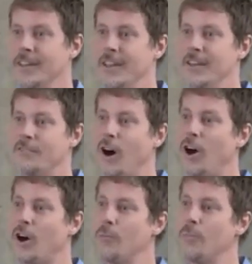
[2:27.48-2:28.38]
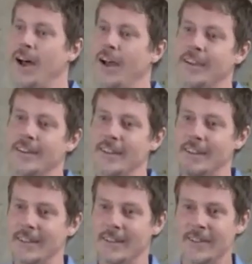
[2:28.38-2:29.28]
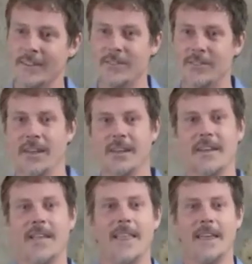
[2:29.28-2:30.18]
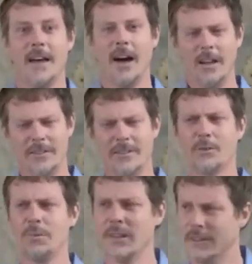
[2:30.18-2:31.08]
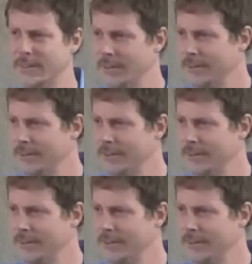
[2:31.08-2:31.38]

if our mind is undisciplined,